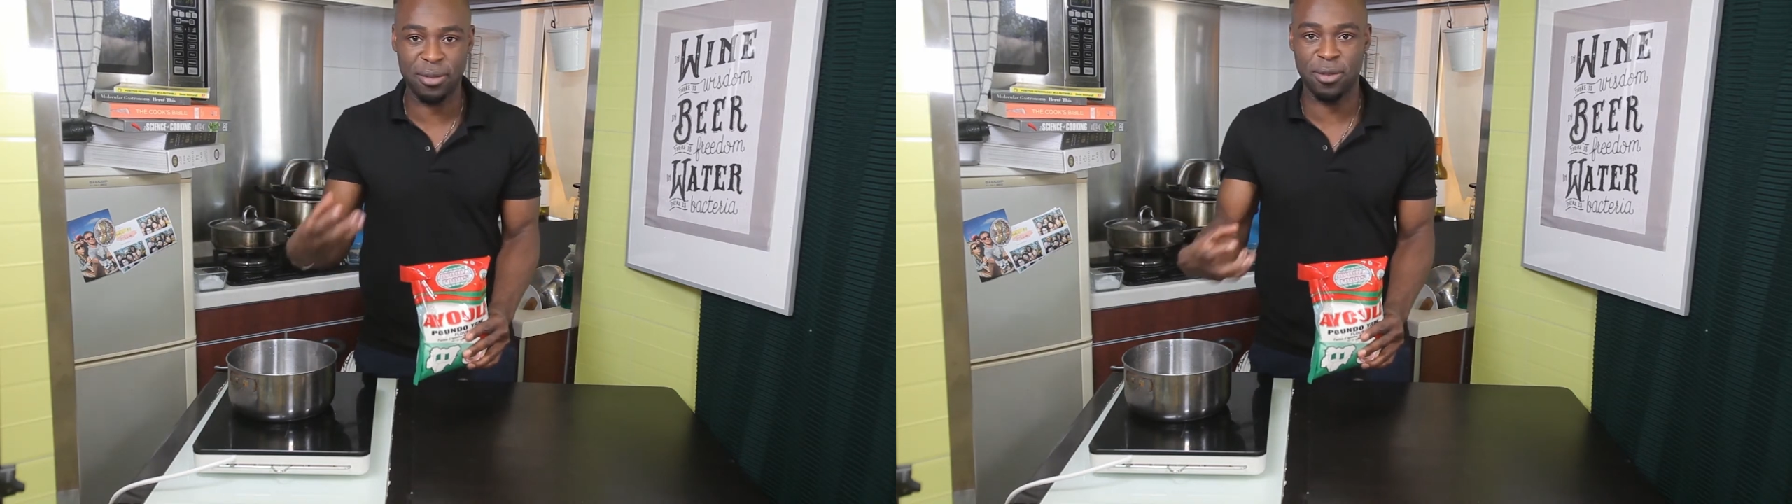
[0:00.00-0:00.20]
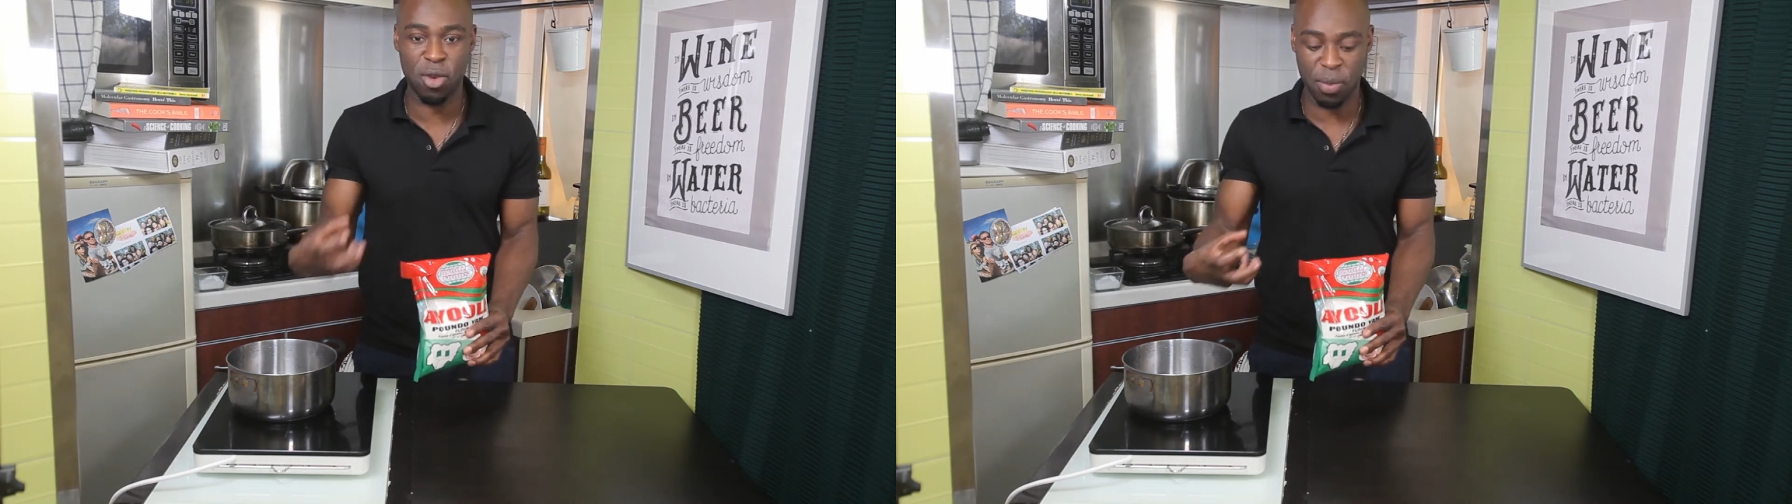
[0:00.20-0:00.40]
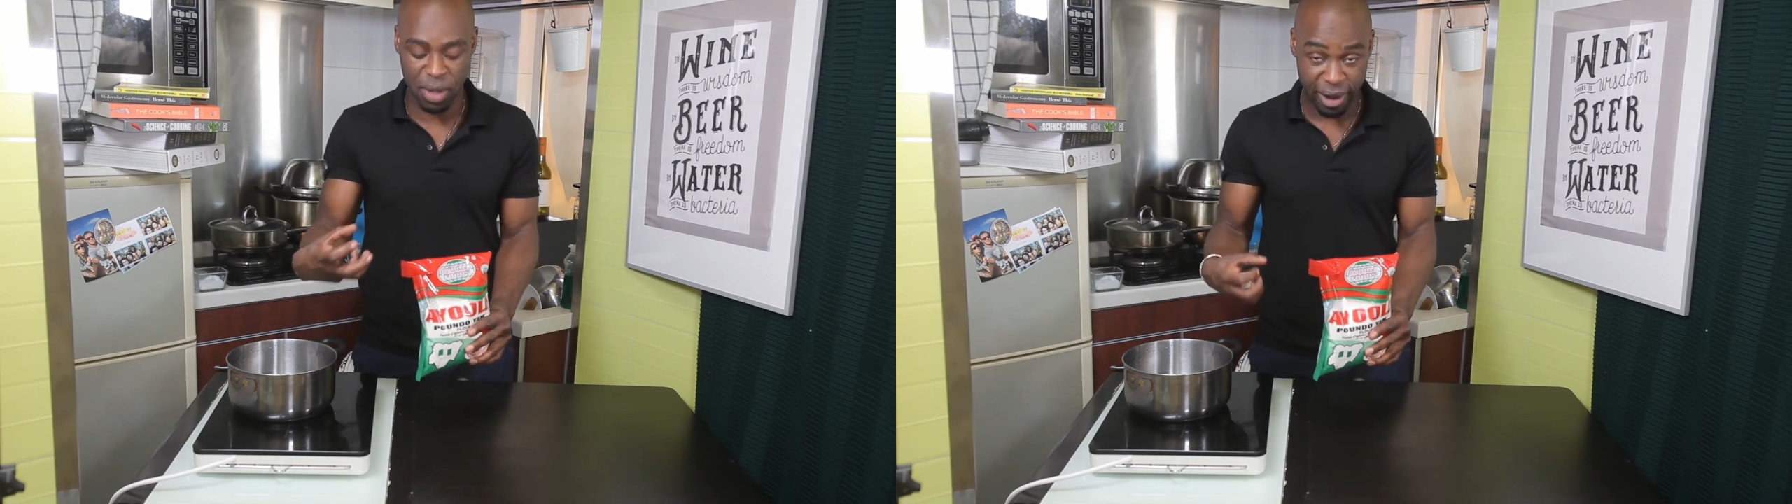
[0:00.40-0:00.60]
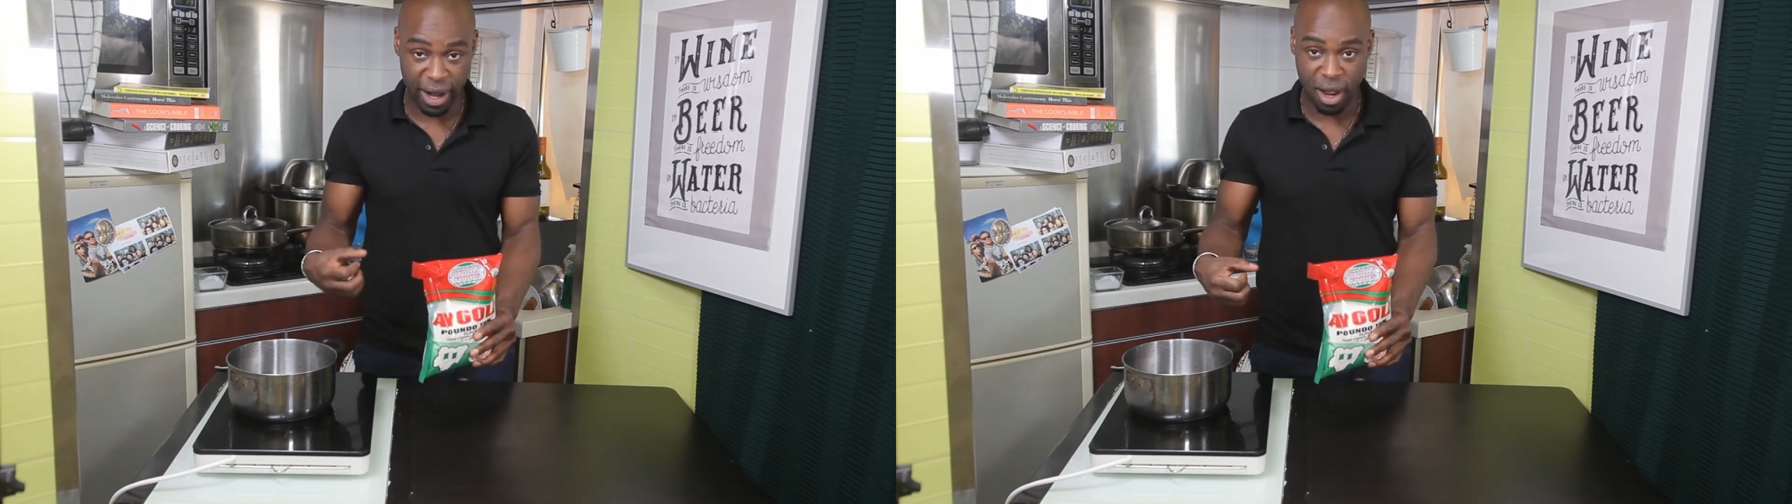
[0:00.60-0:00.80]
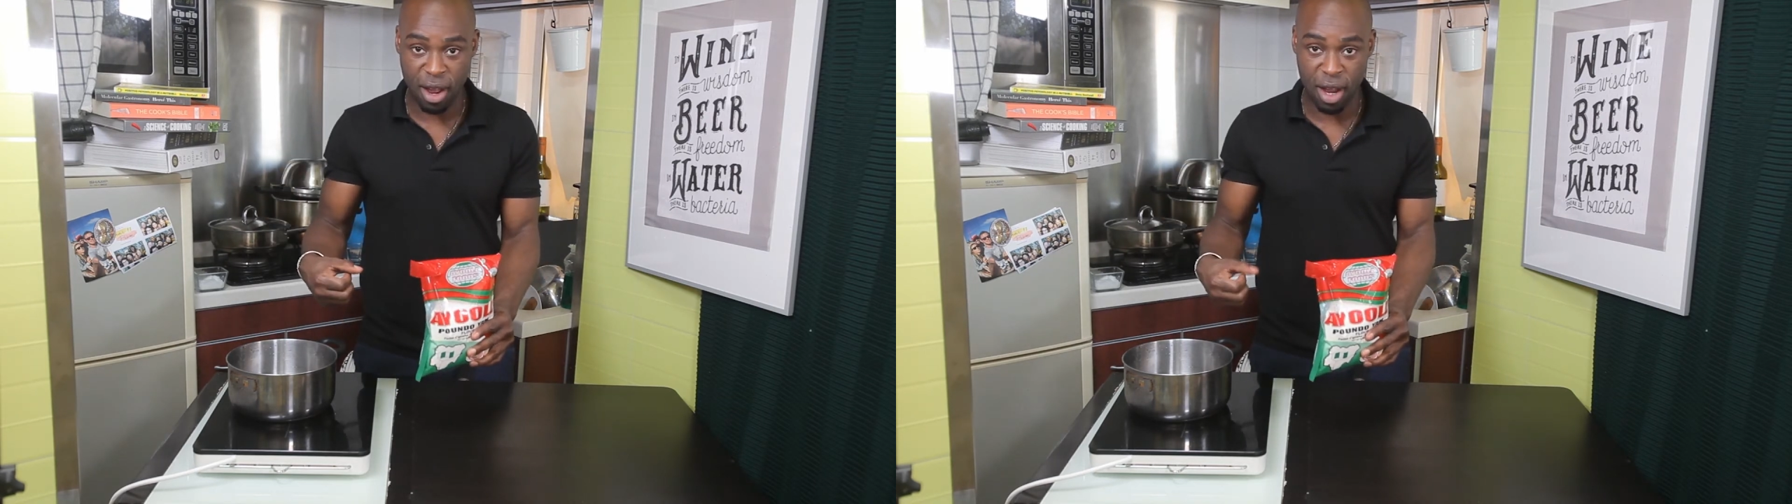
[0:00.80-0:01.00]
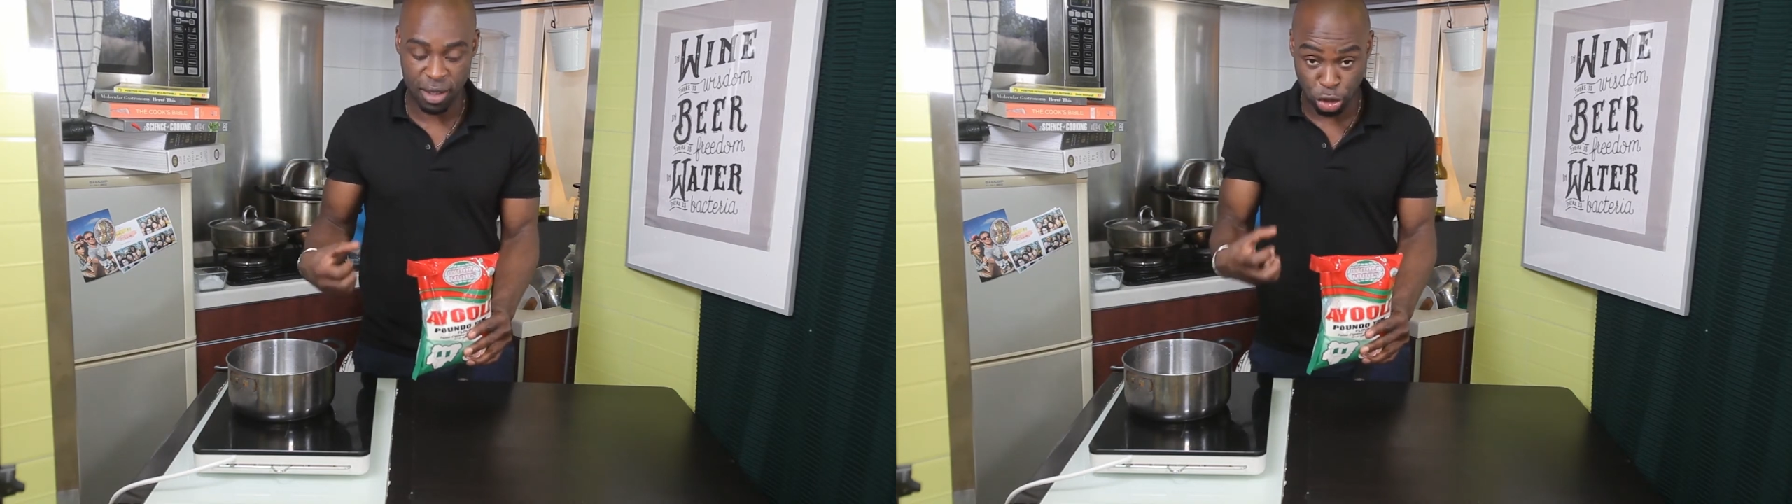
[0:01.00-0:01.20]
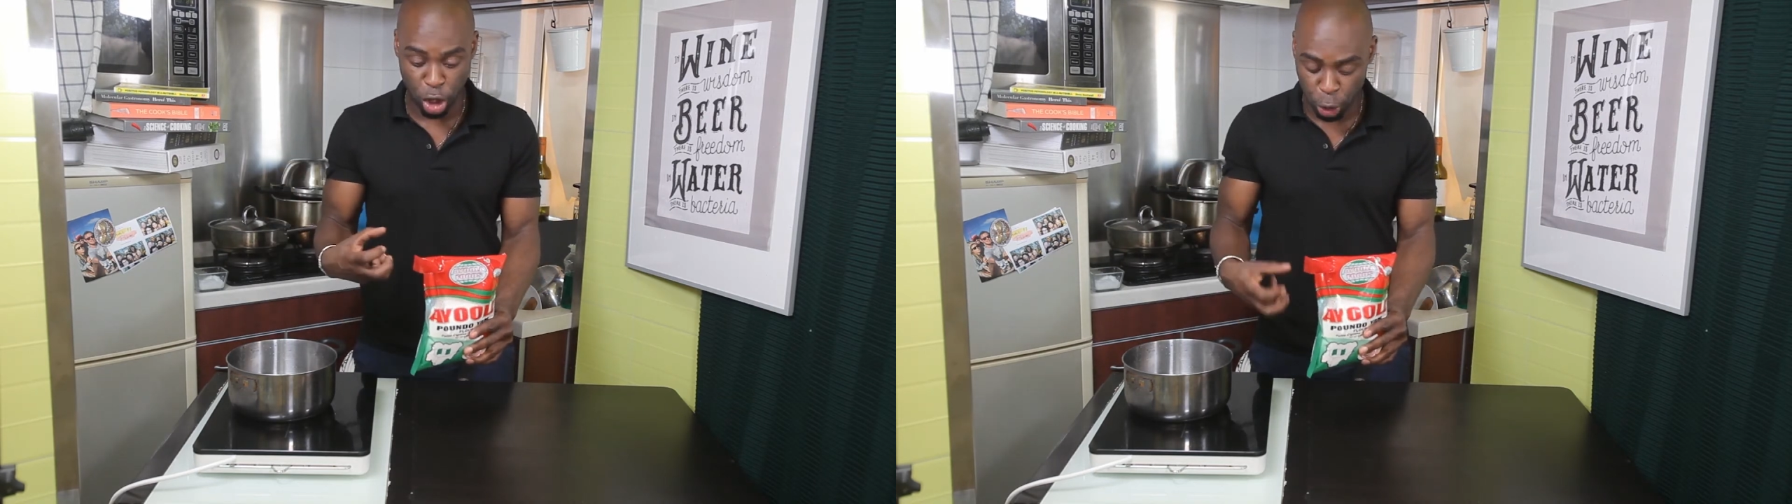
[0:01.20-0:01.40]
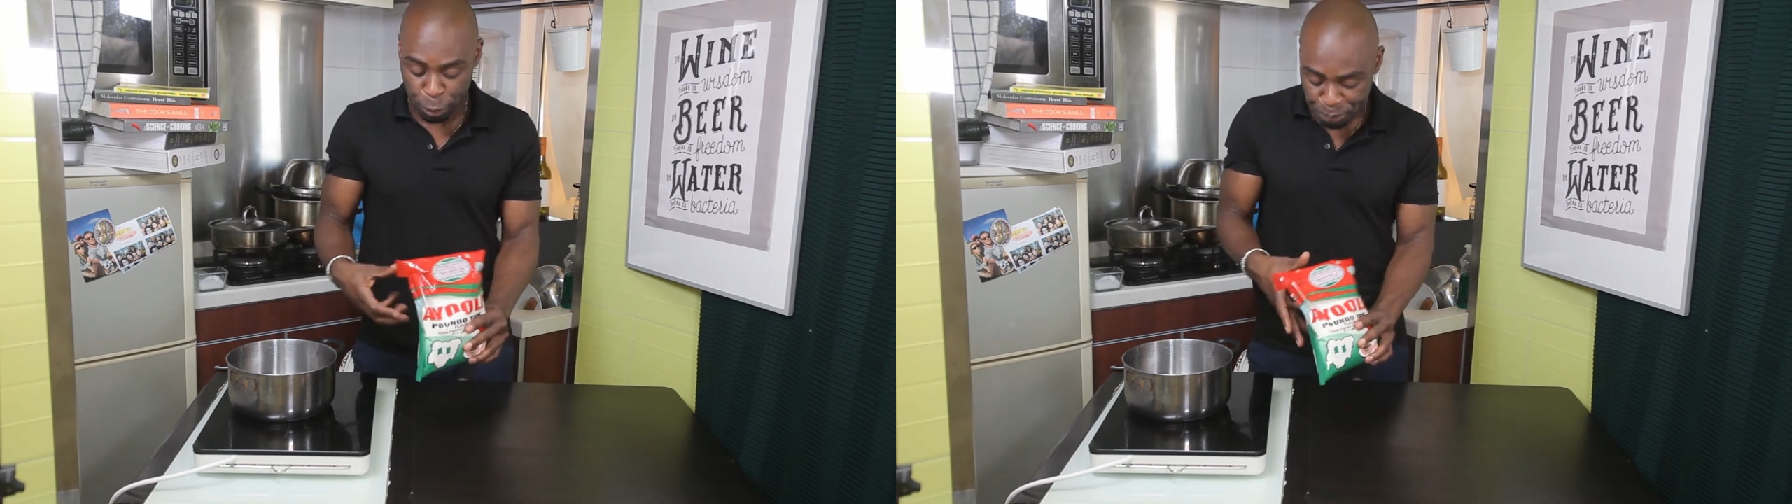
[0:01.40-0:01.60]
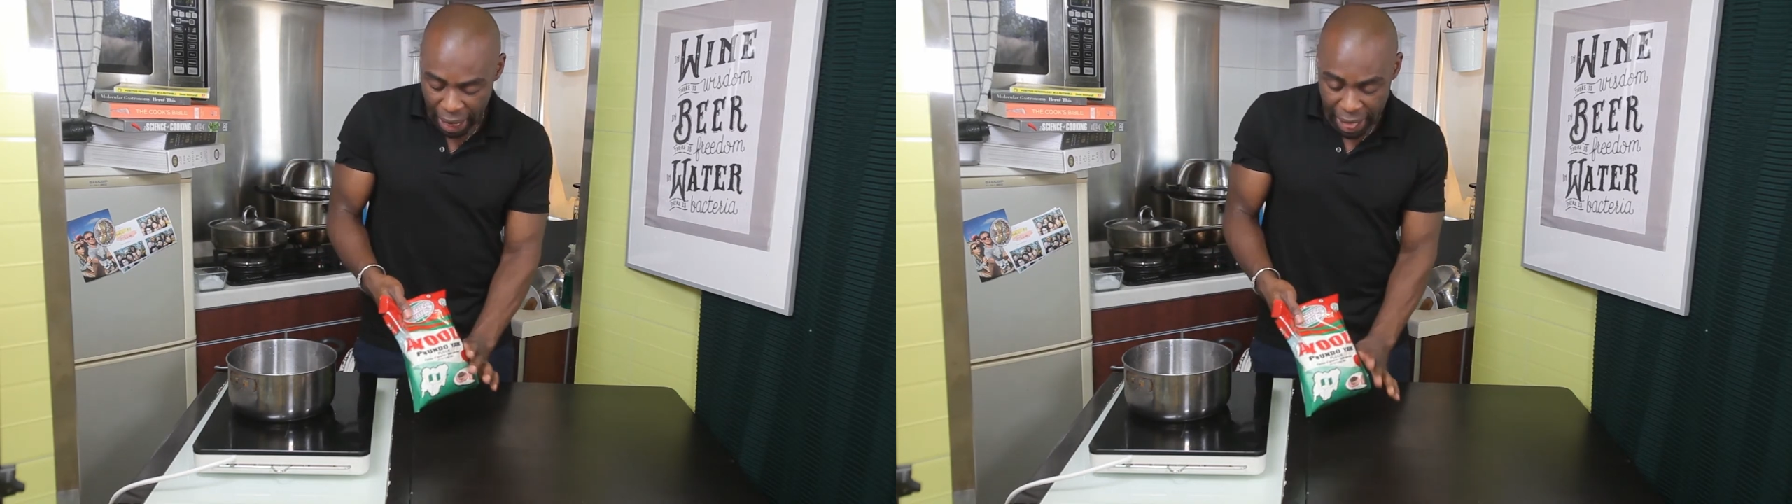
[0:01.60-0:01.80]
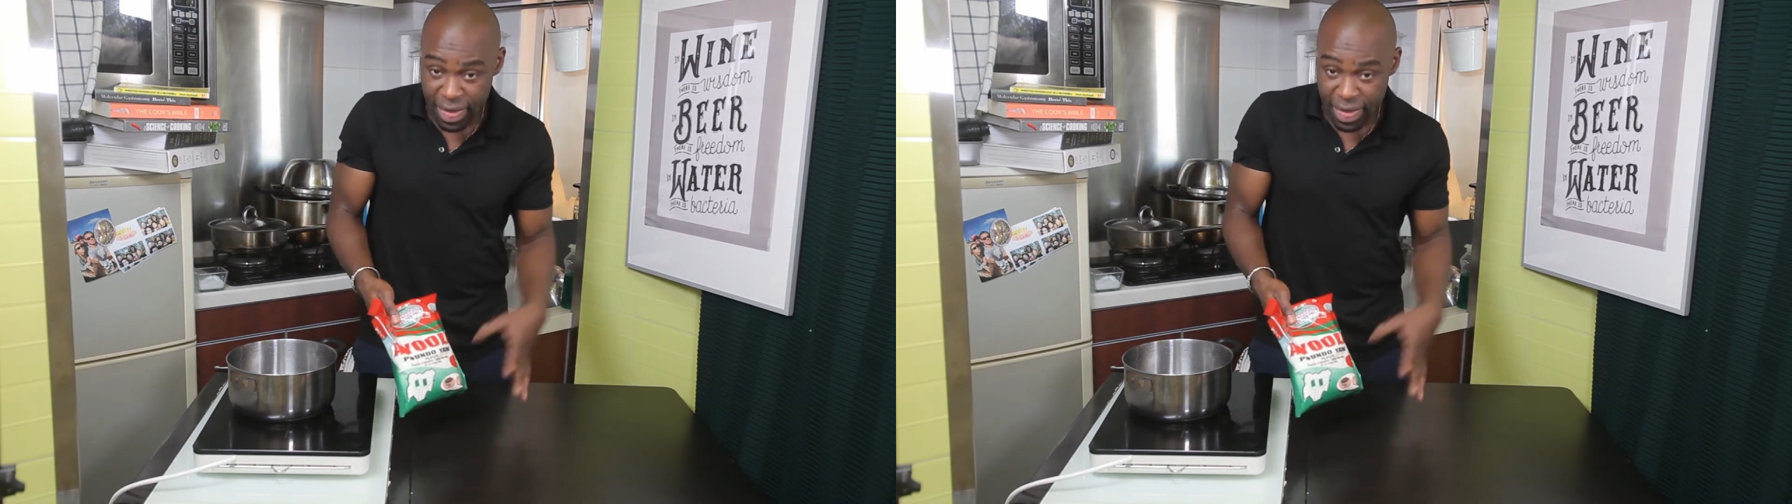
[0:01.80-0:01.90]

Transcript: form very hard dough, and